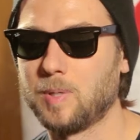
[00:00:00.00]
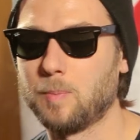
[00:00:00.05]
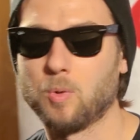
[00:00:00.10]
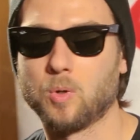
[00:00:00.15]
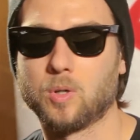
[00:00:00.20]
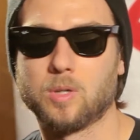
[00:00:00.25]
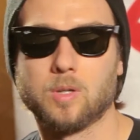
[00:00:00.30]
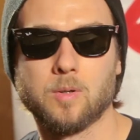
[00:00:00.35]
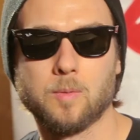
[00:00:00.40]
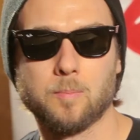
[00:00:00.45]
people
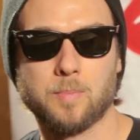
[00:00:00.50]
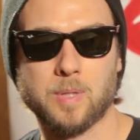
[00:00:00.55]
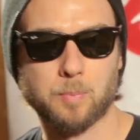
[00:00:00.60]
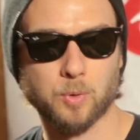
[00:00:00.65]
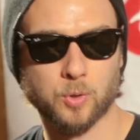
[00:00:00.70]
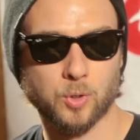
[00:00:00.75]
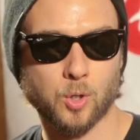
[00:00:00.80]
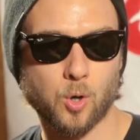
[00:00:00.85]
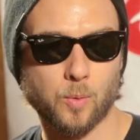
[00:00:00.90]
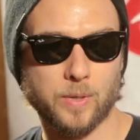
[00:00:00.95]

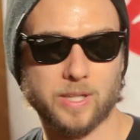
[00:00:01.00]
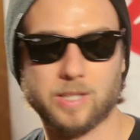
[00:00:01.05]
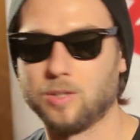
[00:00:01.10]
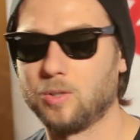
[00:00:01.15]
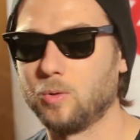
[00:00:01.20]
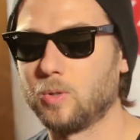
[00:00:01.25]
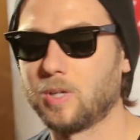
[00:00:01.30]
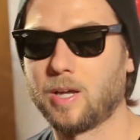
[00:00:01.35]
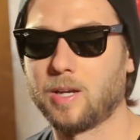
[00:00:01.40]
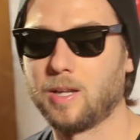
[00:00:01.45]
know we can
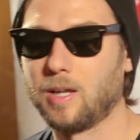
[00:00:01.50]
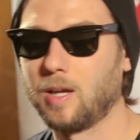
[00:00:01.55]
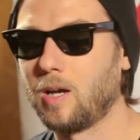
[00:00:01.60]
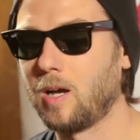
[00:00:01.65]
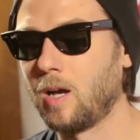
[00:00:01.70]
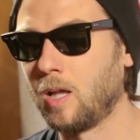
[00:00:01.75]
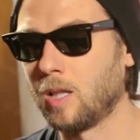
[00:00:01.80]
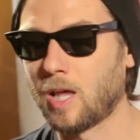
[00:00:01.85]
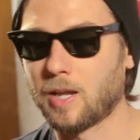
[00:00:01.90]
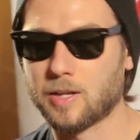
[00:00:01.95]
do kind
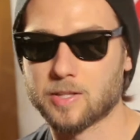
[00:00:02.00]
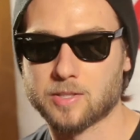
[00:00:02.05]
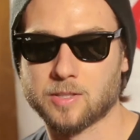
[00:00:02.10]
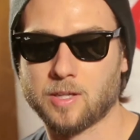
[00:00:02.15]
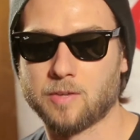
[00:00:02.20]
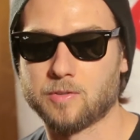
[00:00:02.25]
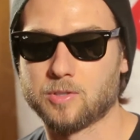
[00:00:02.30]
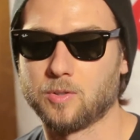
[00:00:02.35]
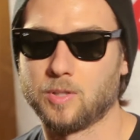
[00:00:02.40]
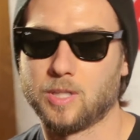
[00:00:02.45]
of a lot of
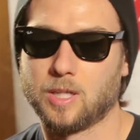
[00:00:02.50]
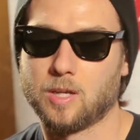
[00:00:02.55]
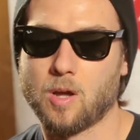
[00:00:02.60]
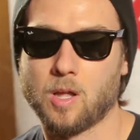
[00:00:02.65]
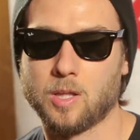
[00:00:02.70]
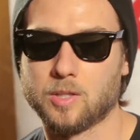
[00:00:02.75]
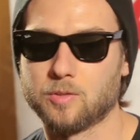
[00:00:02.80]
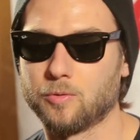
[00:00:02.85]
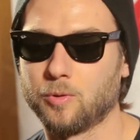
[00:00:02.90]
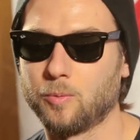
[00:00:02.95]
stuff, so they
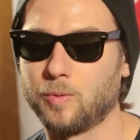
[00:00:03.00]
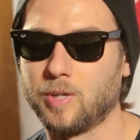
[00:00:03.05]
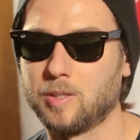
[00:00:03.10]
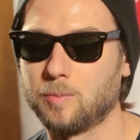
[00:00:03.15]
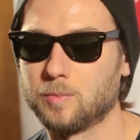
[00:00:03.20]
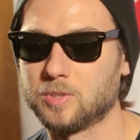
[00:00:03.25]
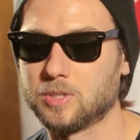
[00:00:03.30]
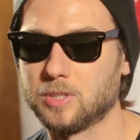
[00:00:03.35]
call us for random